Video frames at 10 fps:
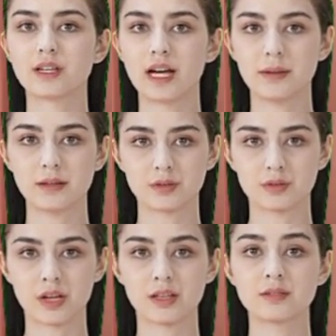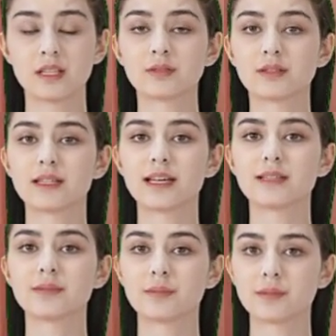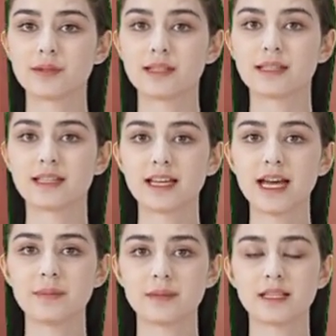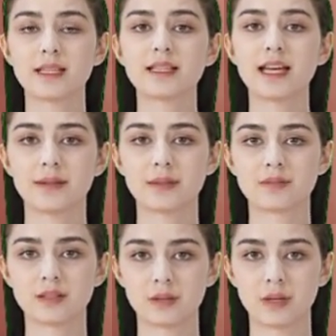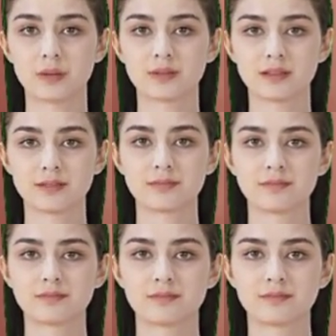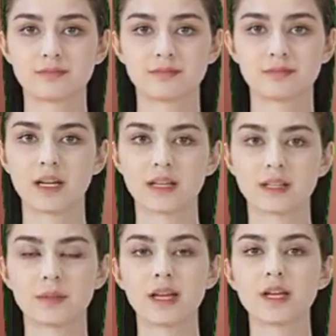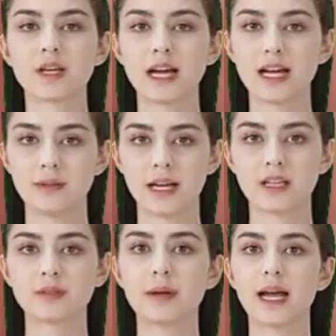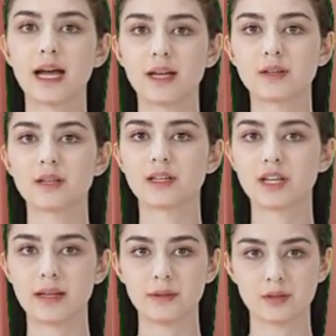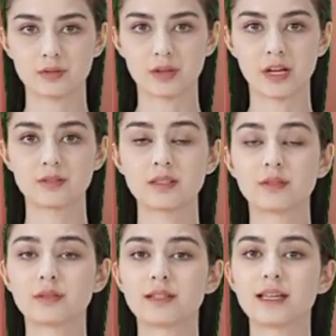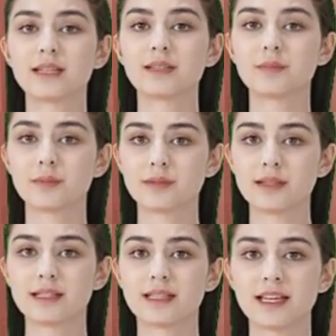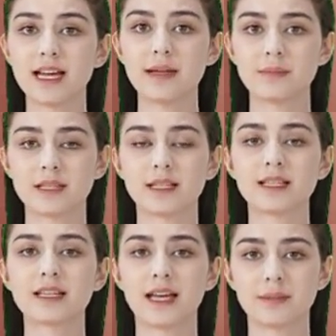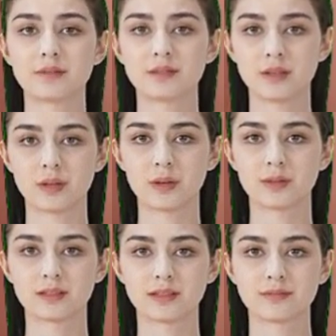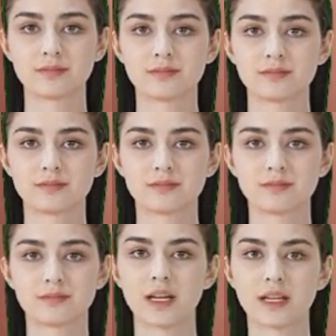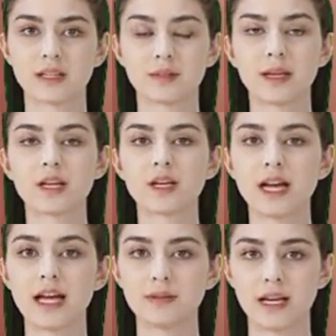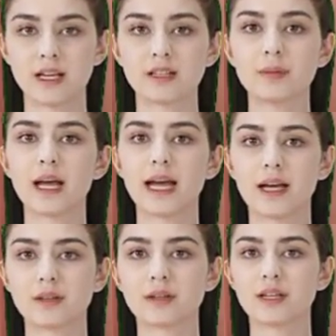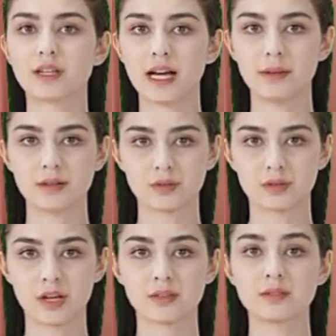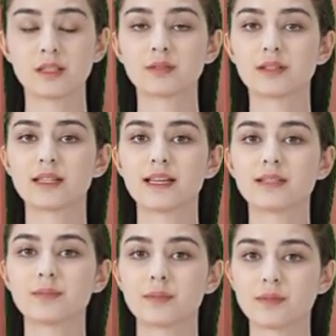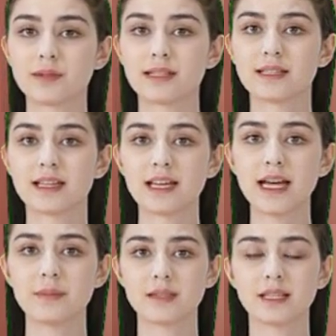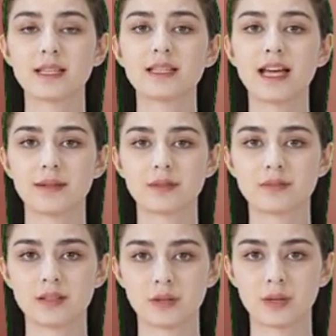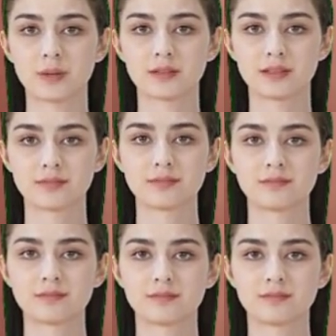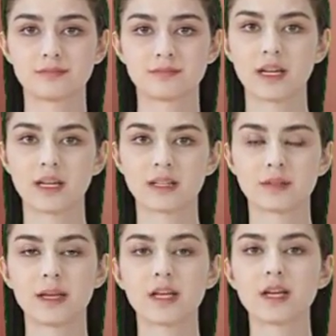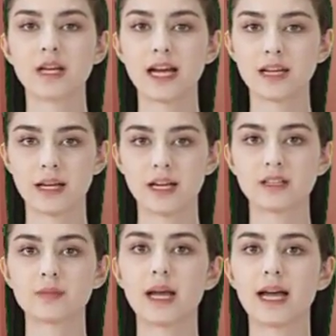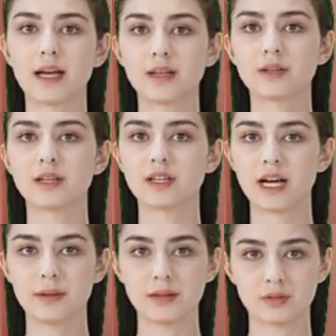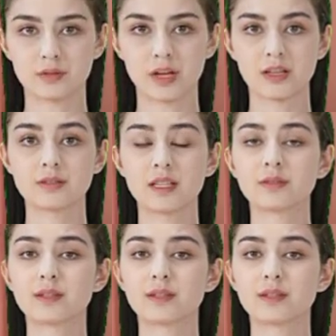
Ovulation, the release of an egg, occurs about halfway through the cycle, day 14, and the egg then travels down the oviduct to the uterus. Failure to fertilize the egg causes menstruation, commonly called a period, to occur. This is caused by the breakdown of the thickened lining of the uterus. Menstruation lasts around 5 to 7 days and signals the beginning of the next cycle.